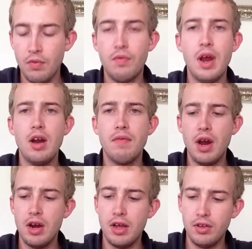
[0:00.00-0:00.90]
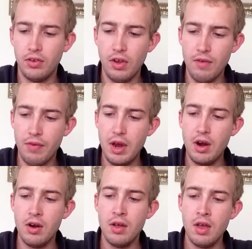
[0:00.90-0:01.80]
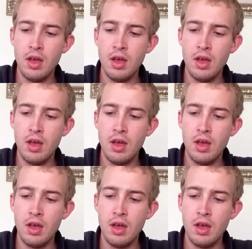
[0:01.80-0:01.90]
Very, very good stuff here.